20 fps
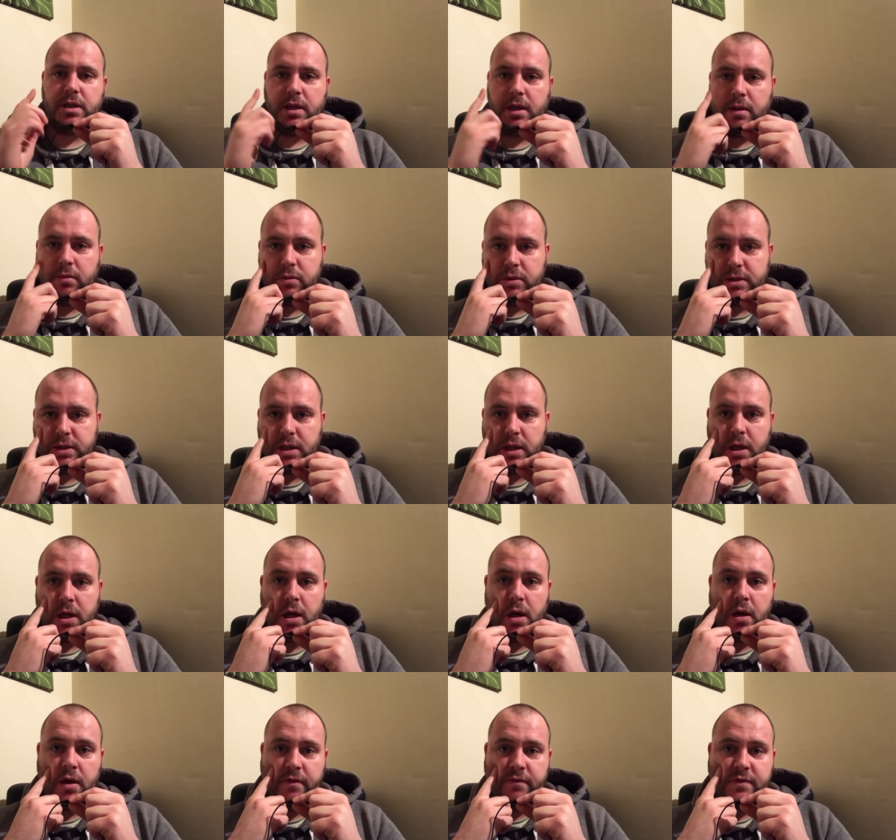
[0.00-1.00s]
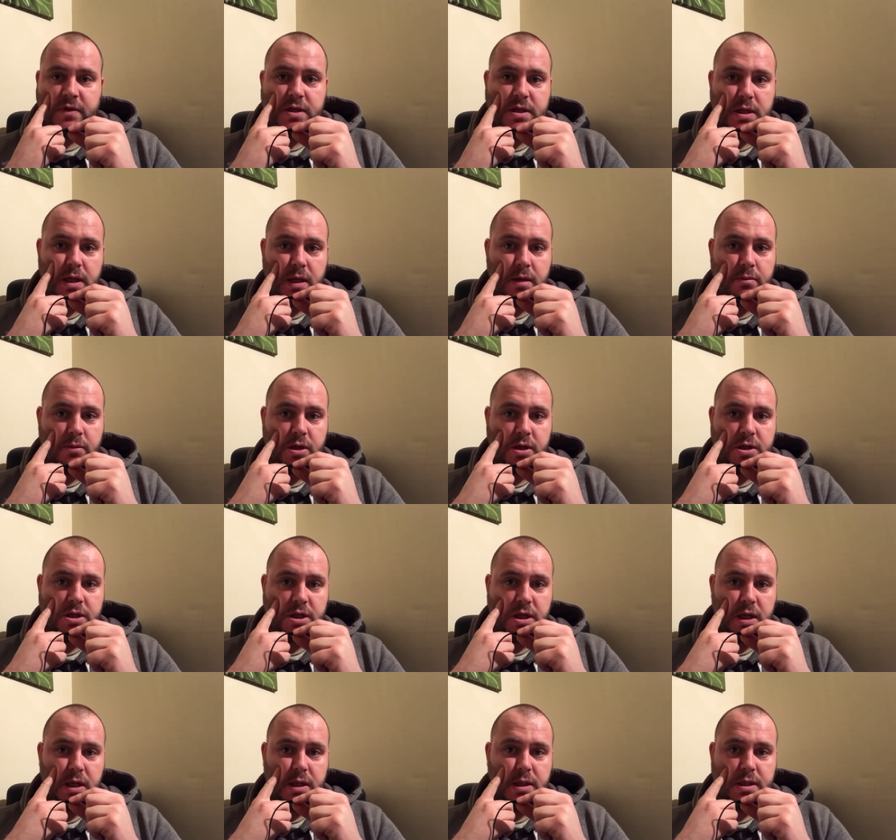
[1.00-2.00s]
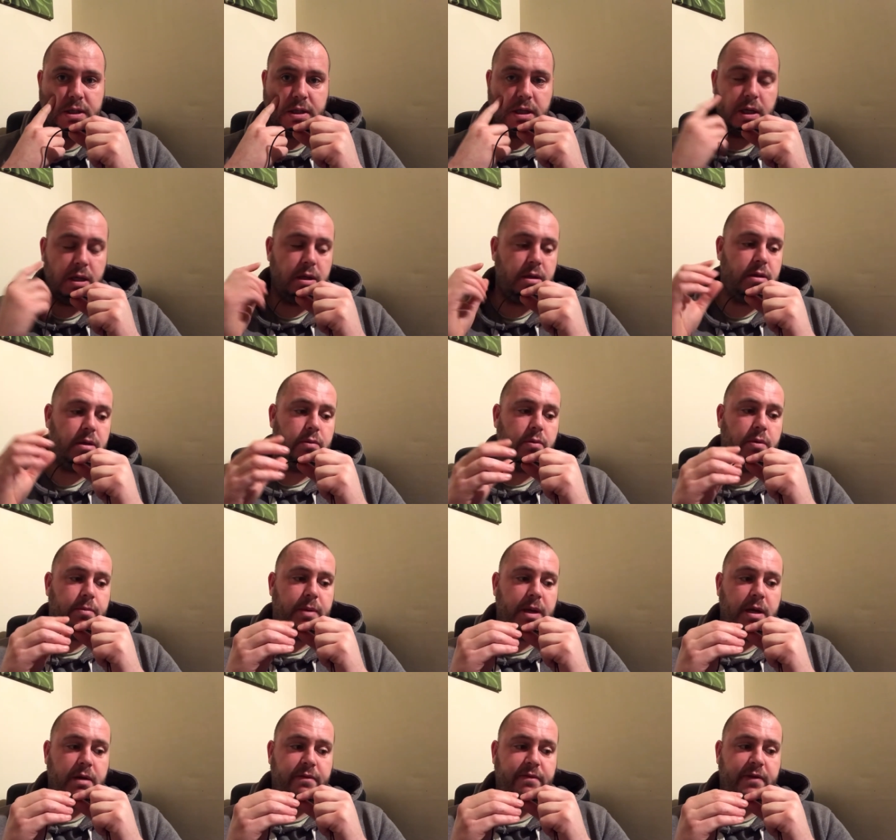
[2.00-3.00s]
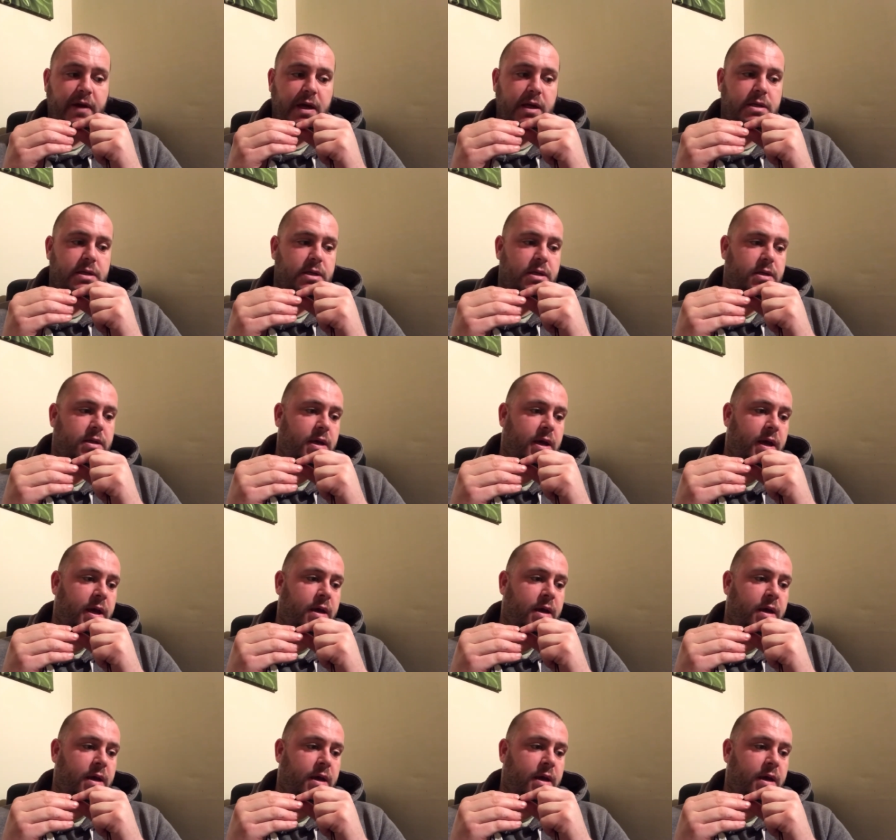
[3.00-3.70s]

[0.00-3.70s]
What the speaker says: was the nerves in my cheeks that were being affected there.